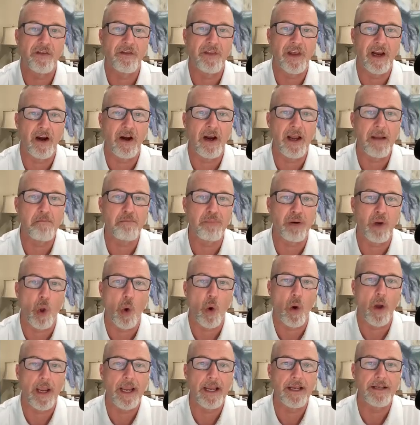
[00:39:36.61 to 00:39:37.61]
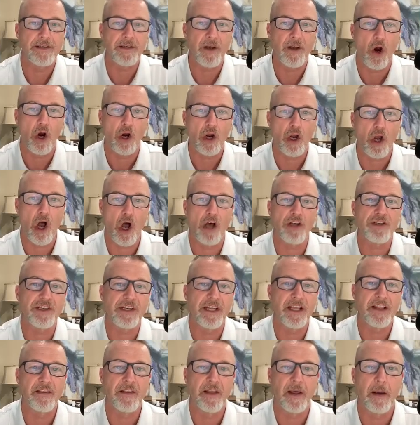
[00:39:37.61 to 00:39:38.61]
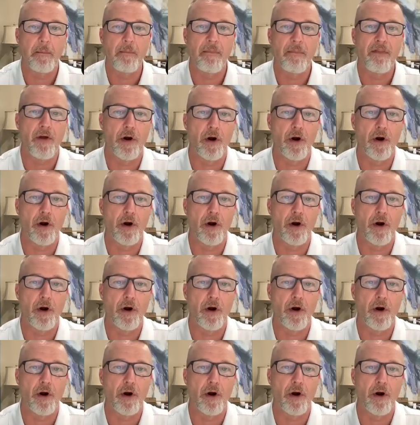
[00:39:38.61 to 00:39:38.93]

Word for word: their employees are costing them